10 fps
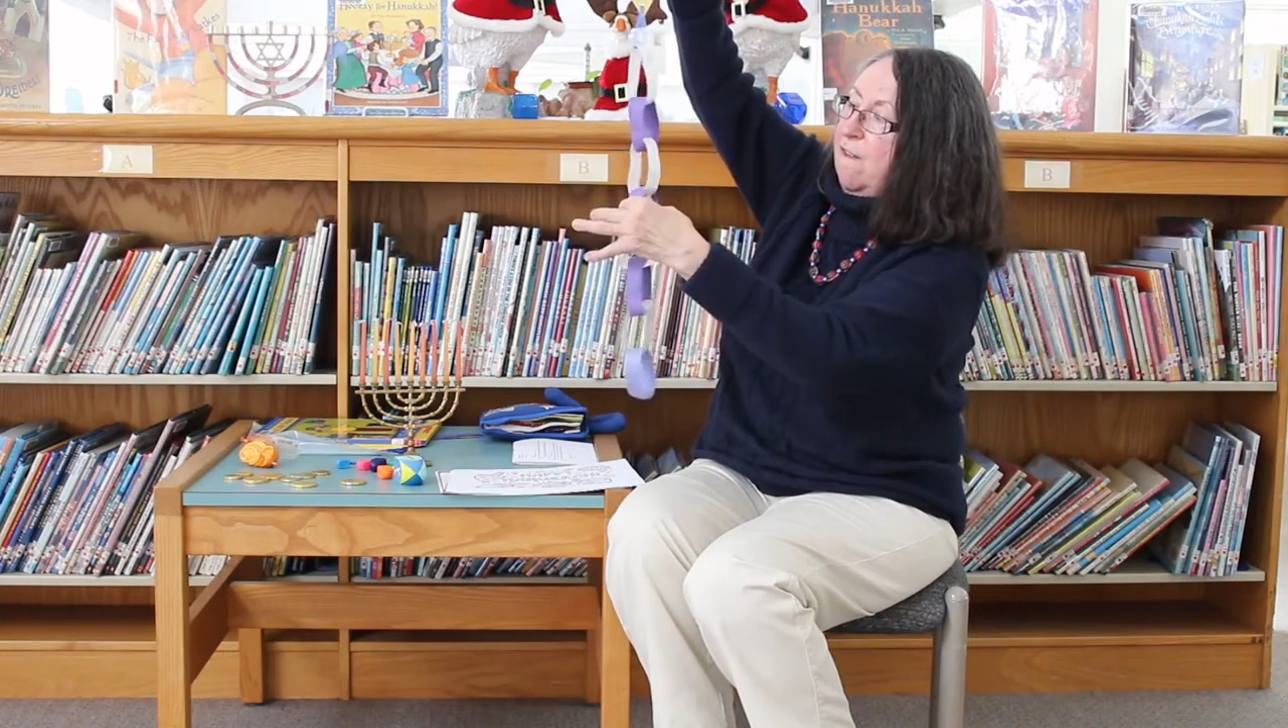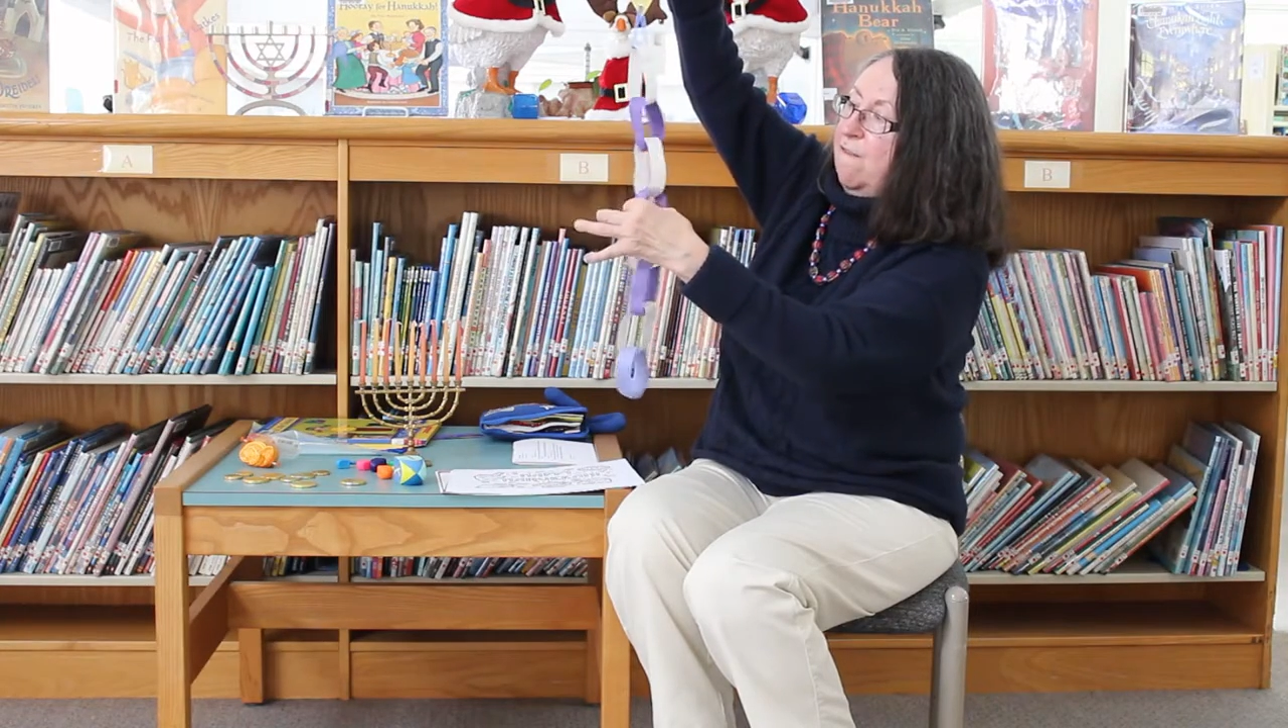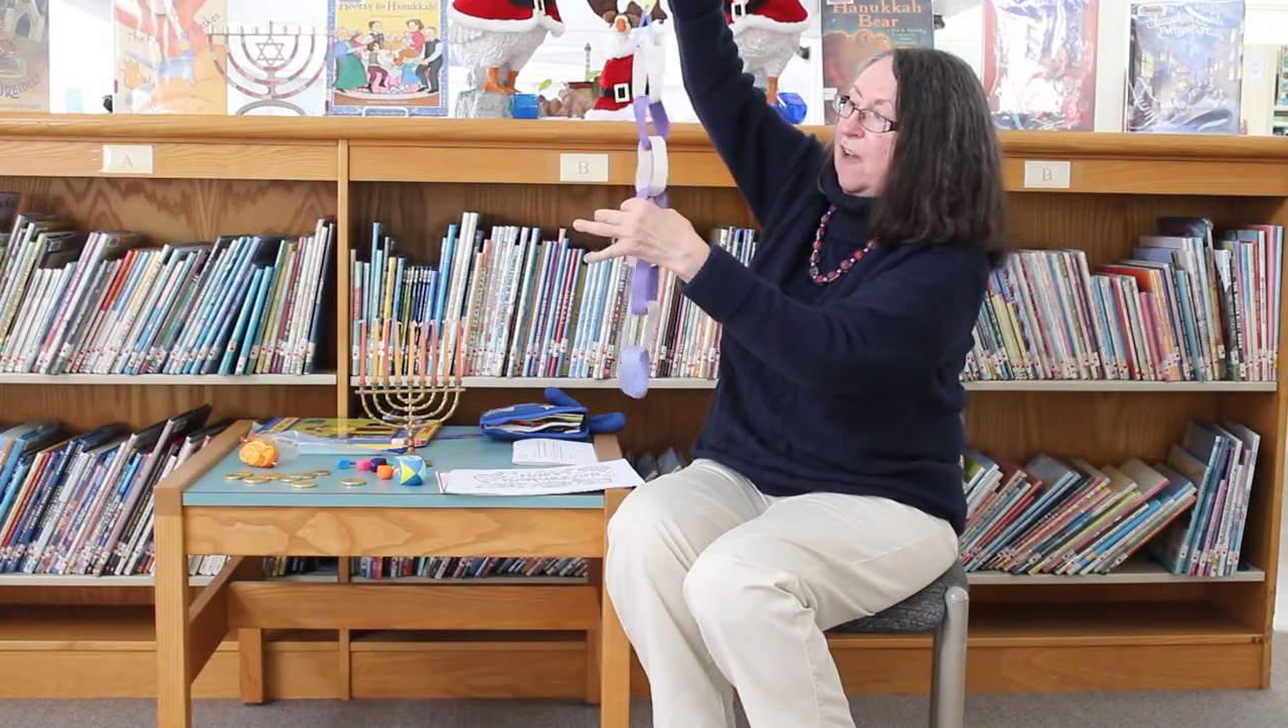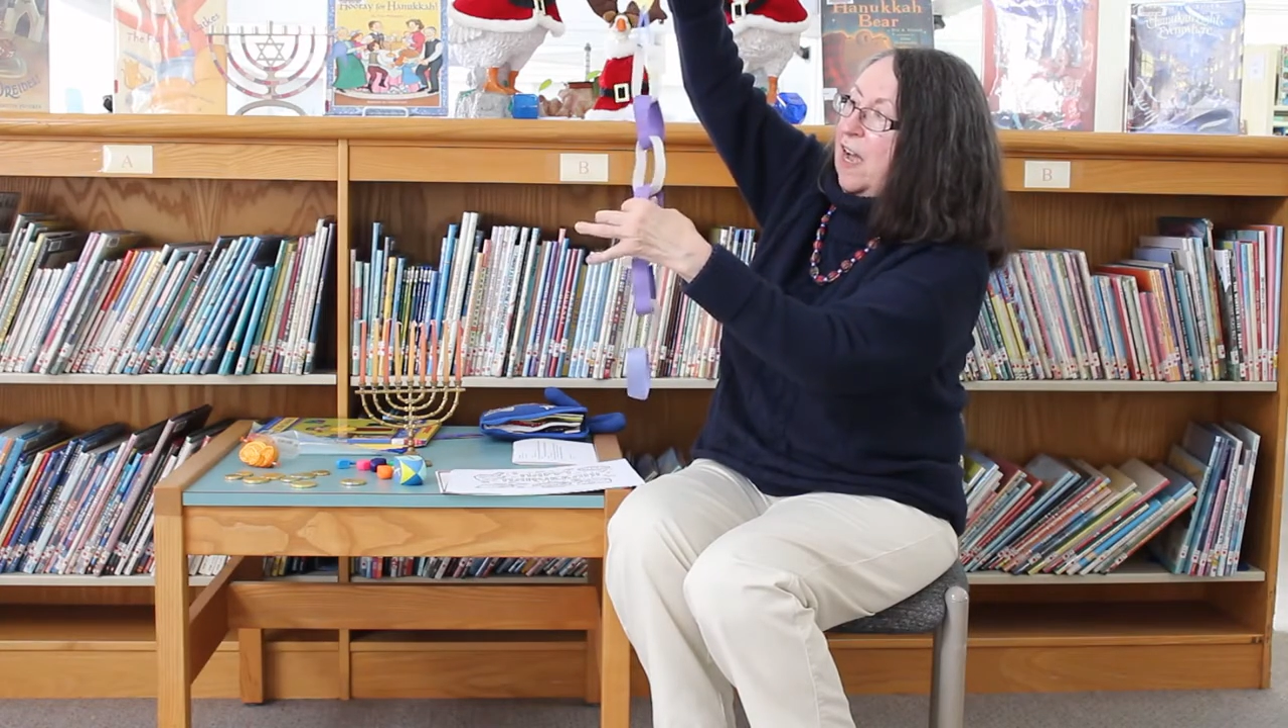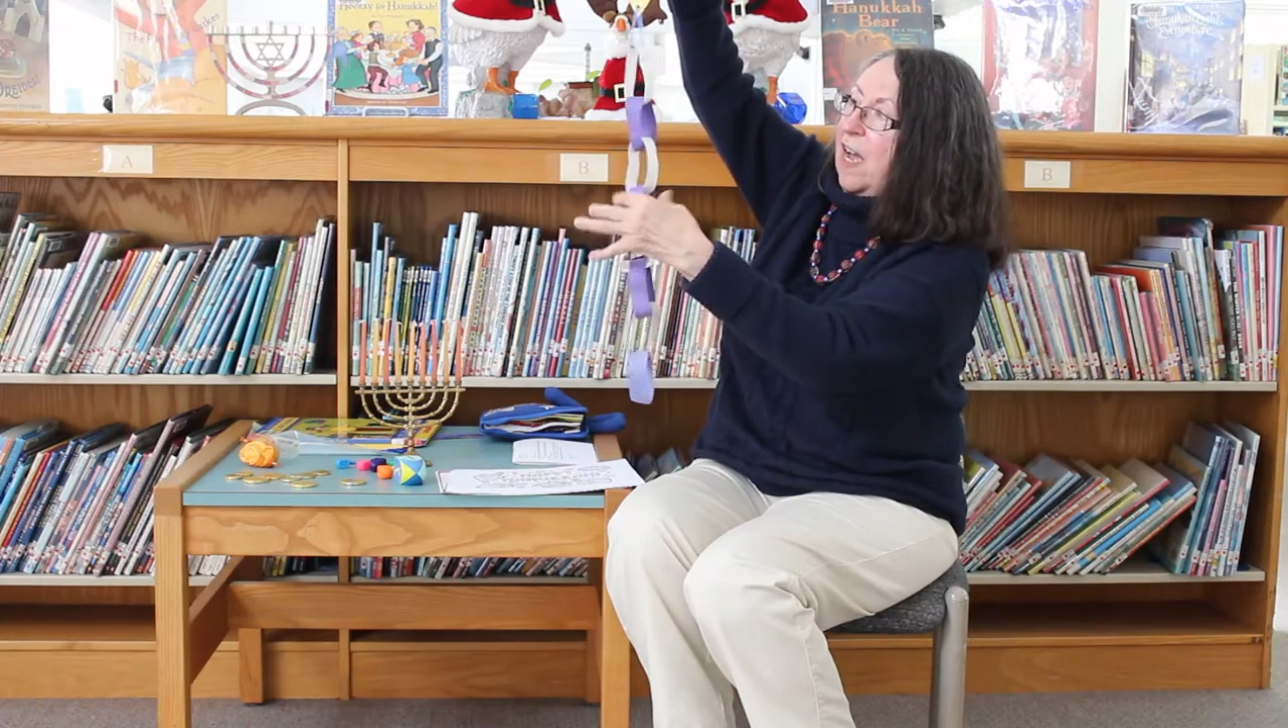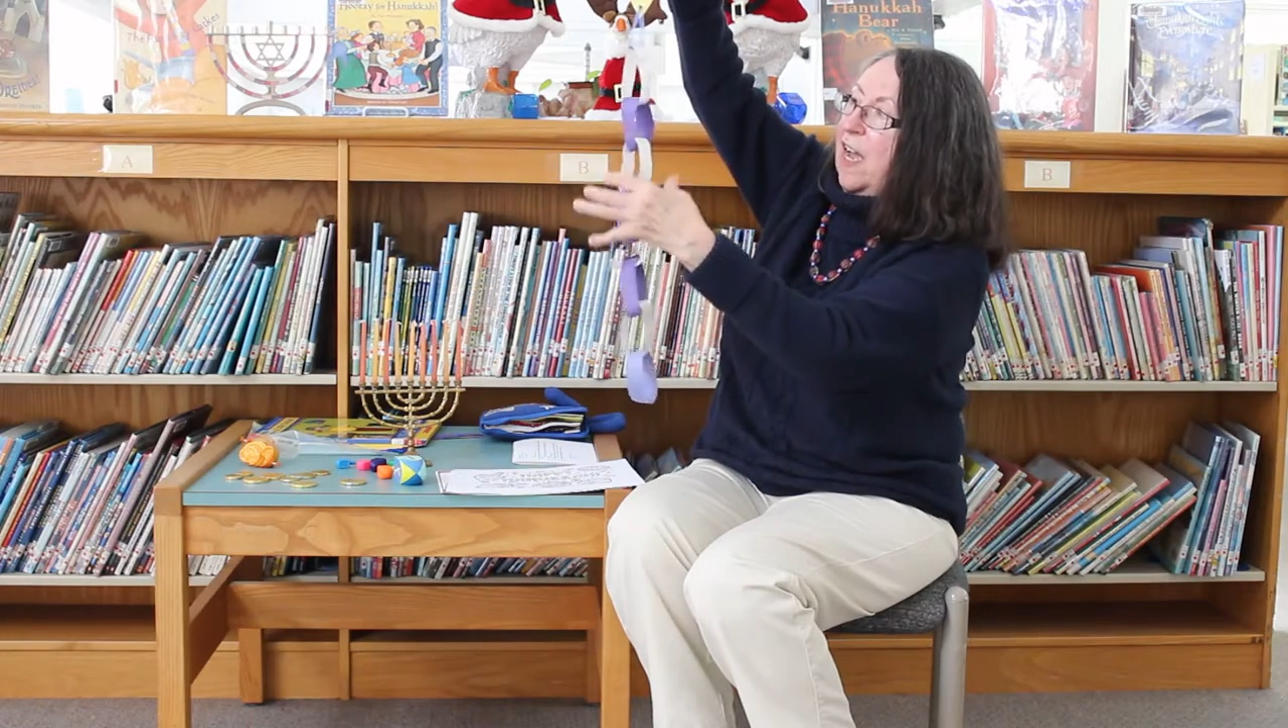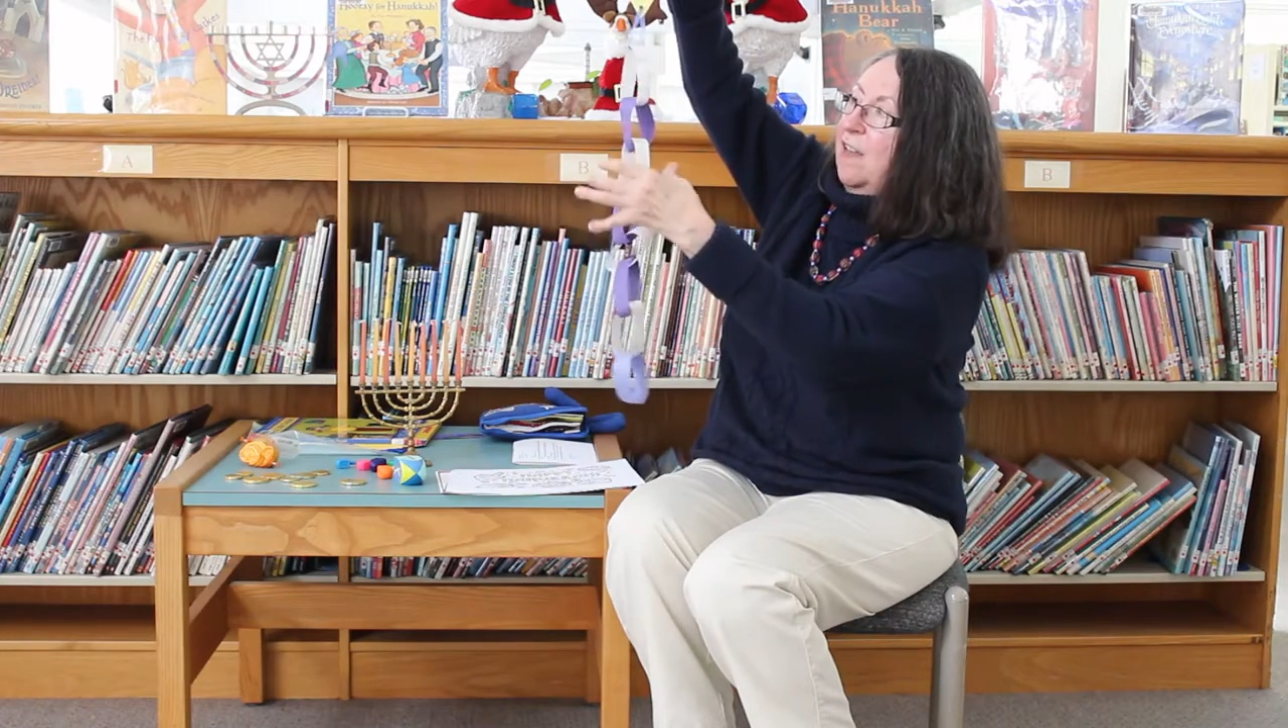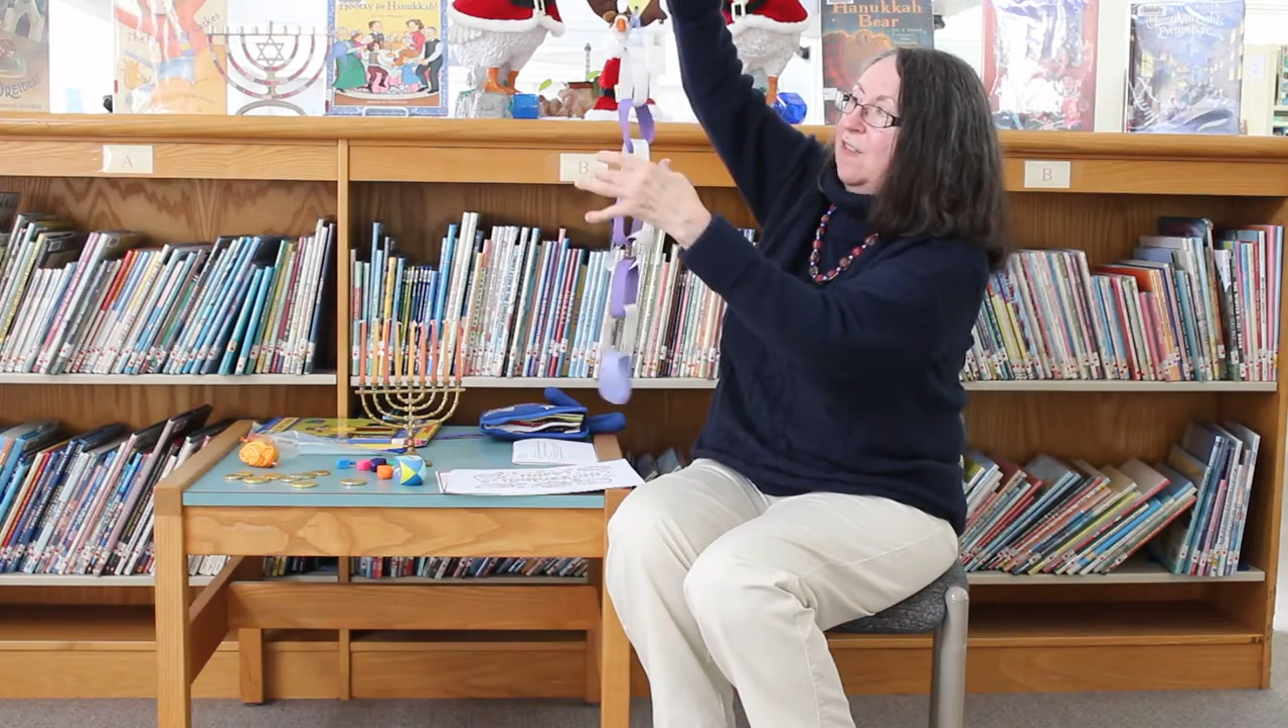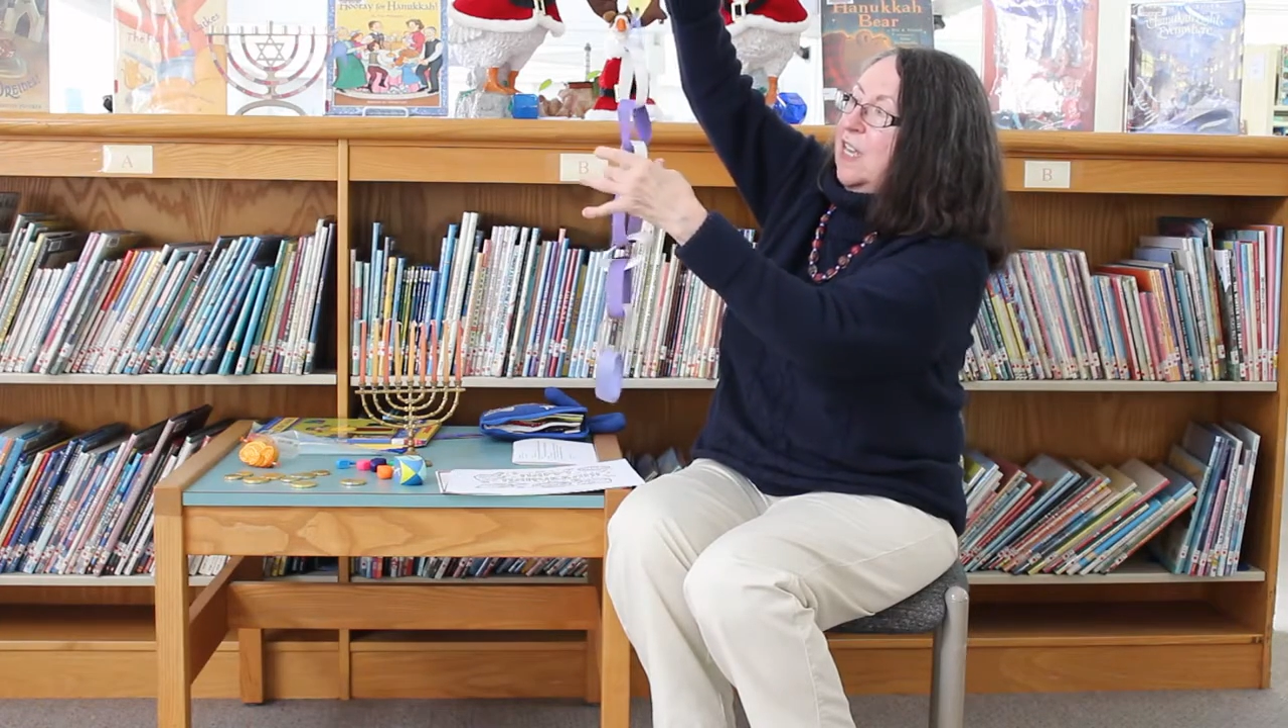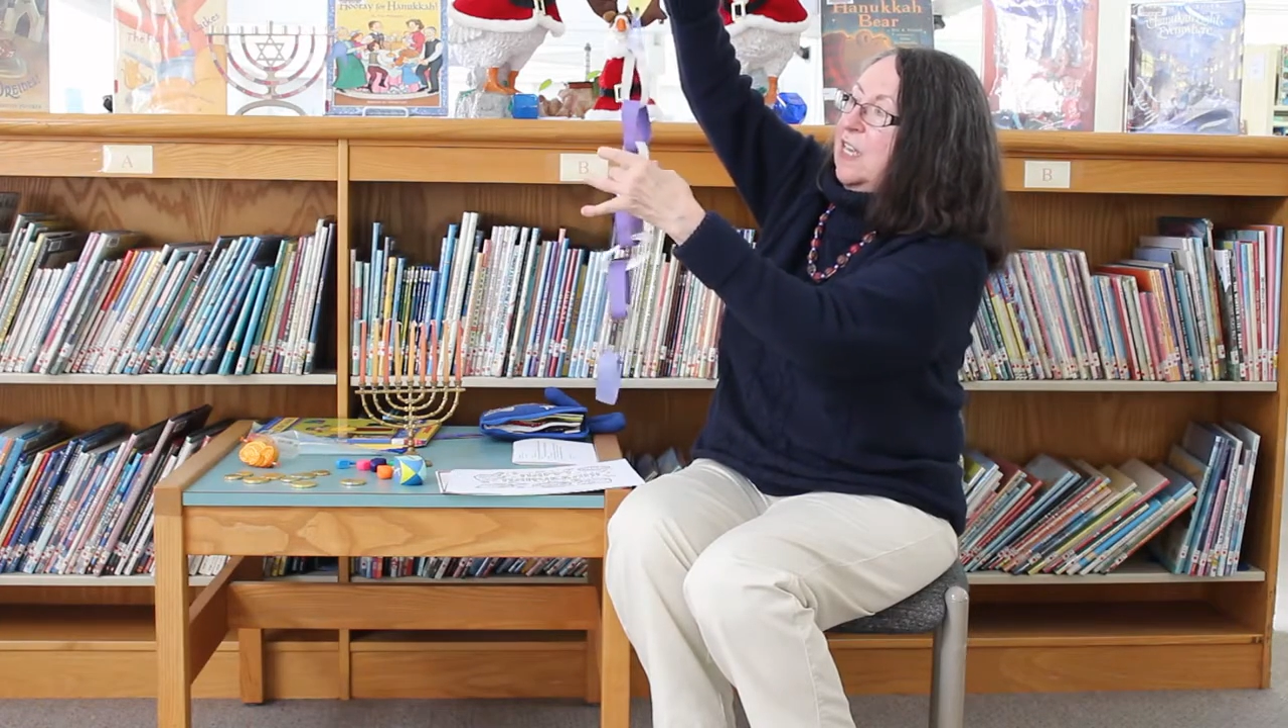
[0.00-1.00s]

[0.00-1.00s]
5,